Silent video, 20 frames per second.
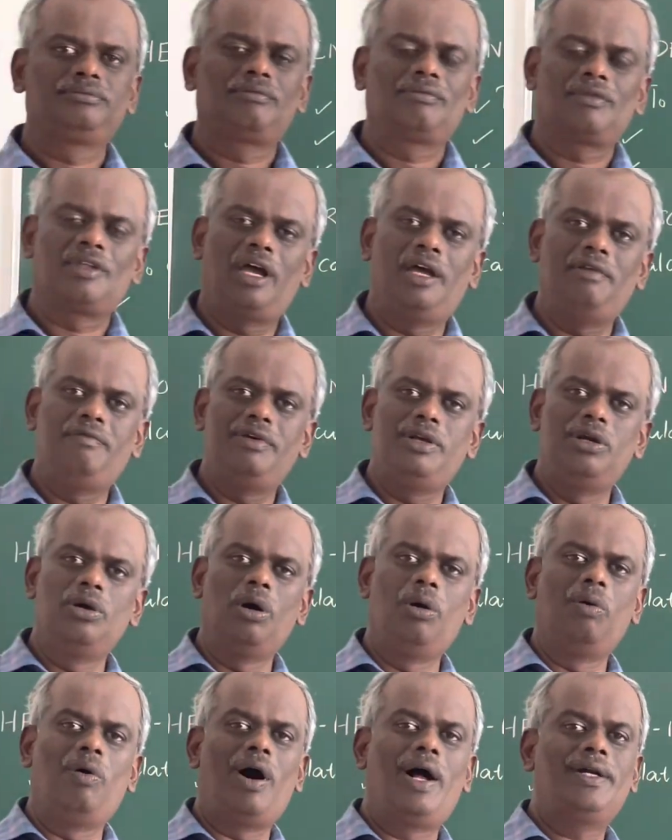When we
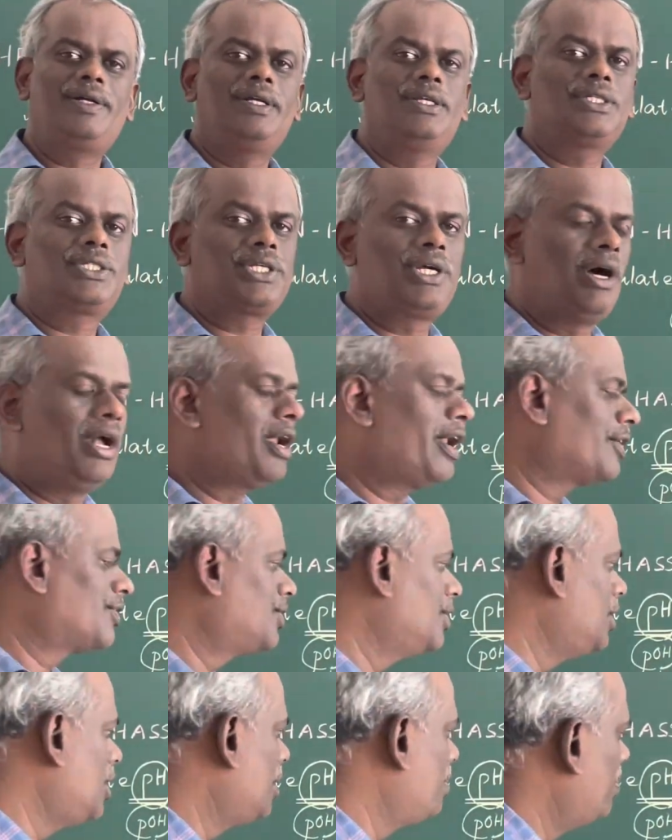know what is called
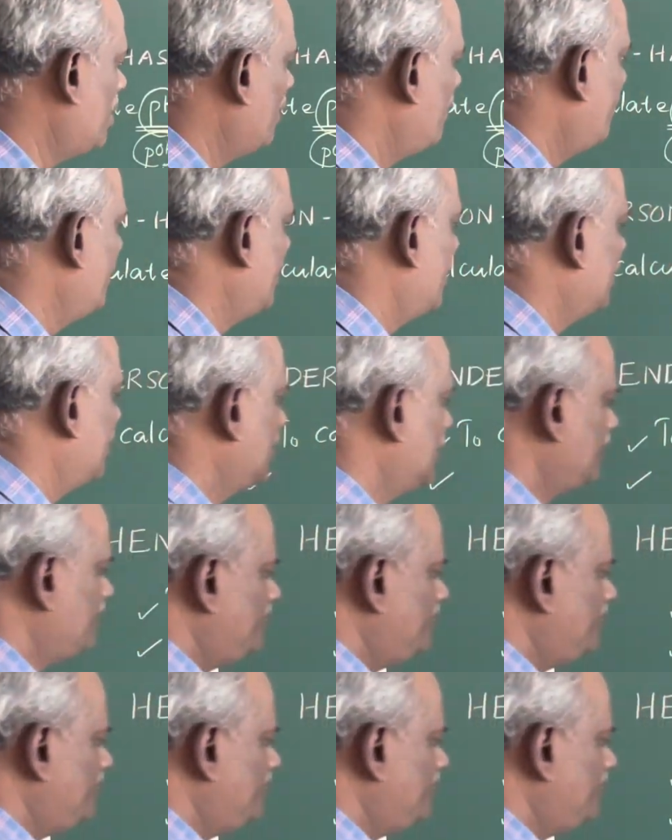acidic buffer,